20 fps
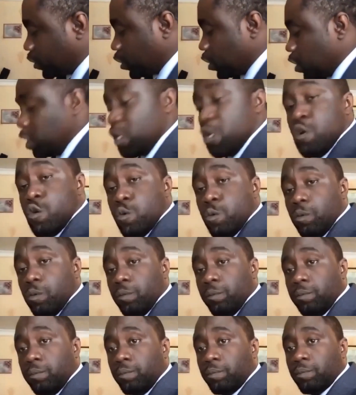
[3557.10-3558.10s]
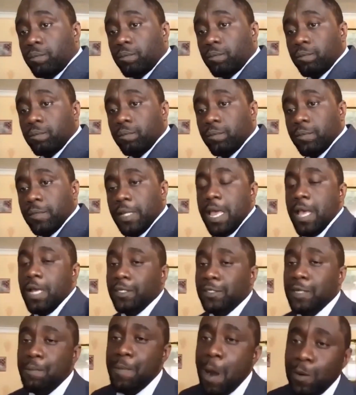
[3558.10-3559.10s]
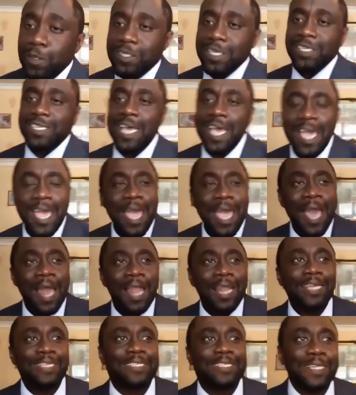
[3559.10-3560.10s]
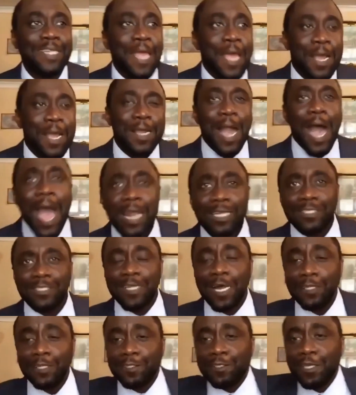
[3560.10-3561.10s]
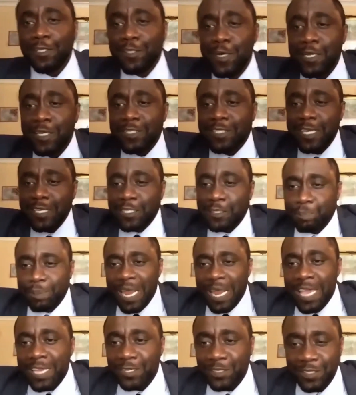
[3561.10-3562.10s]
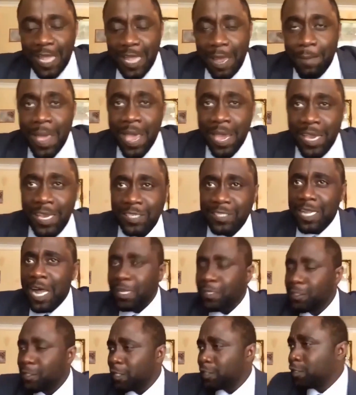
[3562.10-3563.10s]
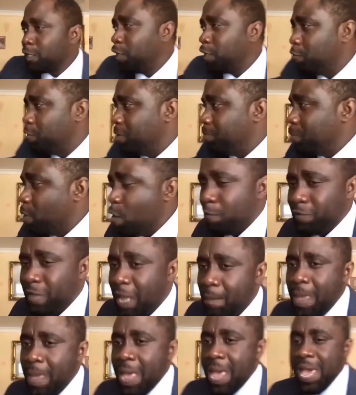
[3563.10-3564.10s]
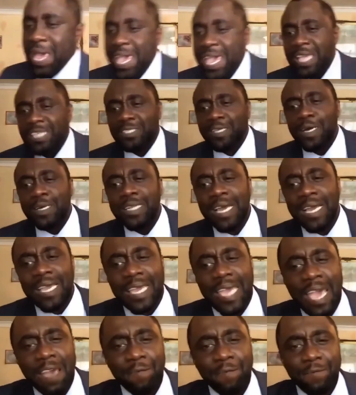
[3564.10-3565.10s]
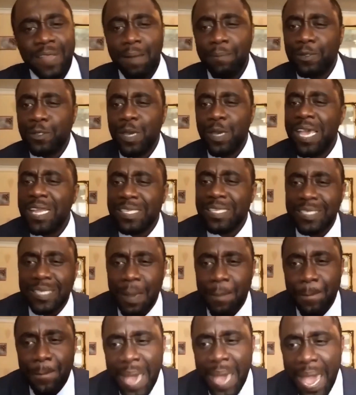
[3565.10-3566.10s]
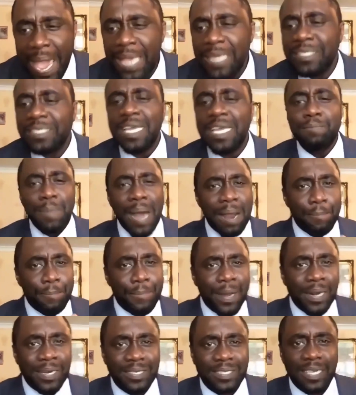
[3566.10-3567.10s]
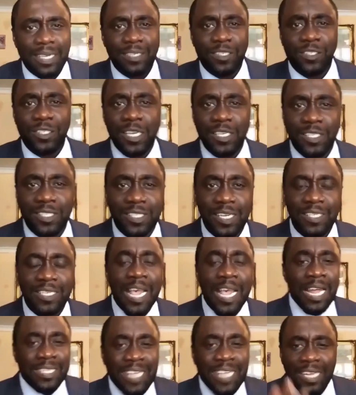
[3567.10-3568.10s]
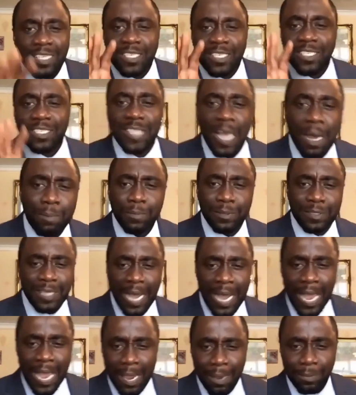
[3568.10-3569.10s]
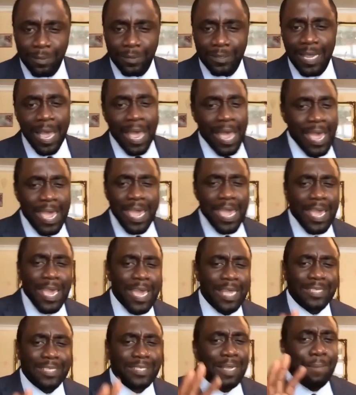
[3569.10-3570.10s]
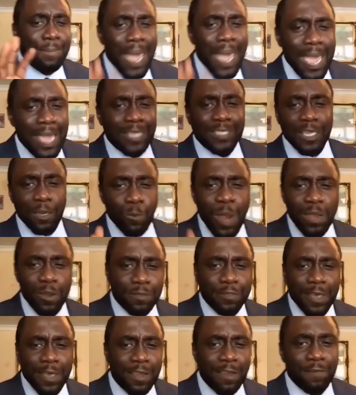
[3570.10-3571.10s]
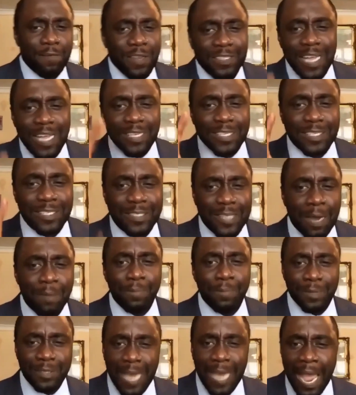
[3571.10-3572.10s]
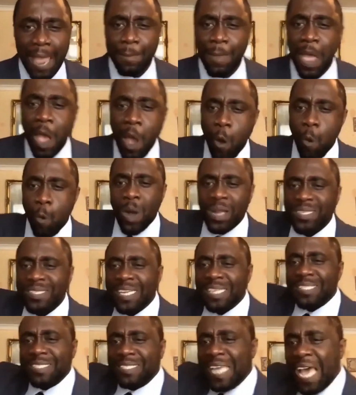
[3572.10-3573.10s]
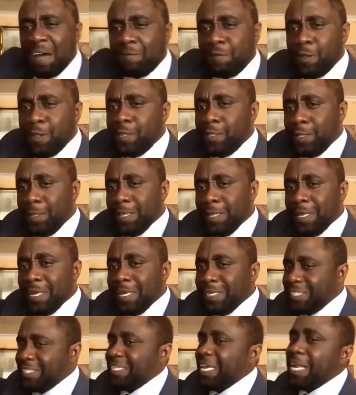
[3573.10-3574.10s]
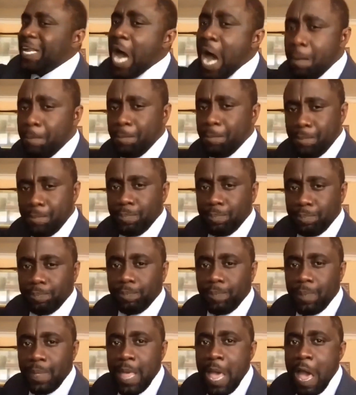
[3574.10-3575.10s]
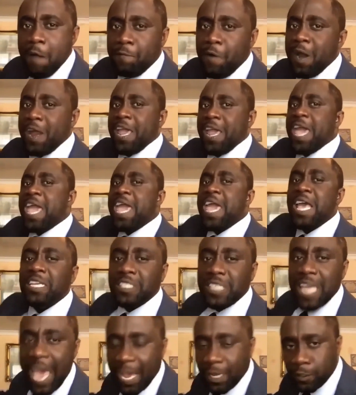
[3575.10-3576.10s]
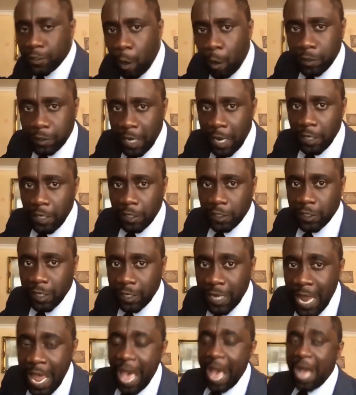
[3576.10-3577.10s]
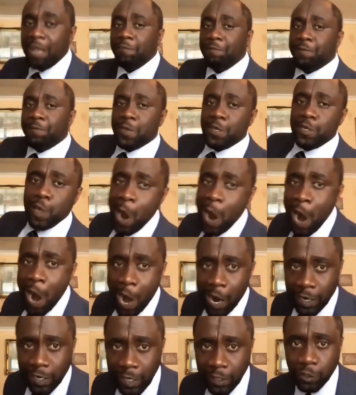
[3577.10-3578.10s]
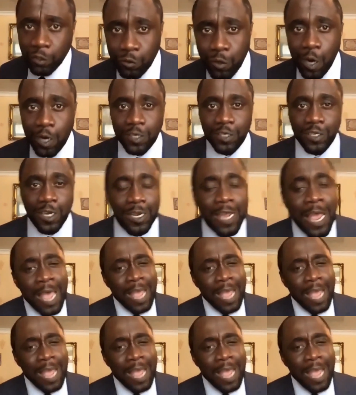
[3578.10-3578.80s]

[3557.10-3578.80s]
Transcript: to you. So Moses, listen, God is not just going to displace them. He's not just going to remove them. He's going to give them to you. It's amazing, my brothers and sisters, that sometimes, it's amazing when you think of it, that sometimes what the devil set up for his exaltation and for your destruction,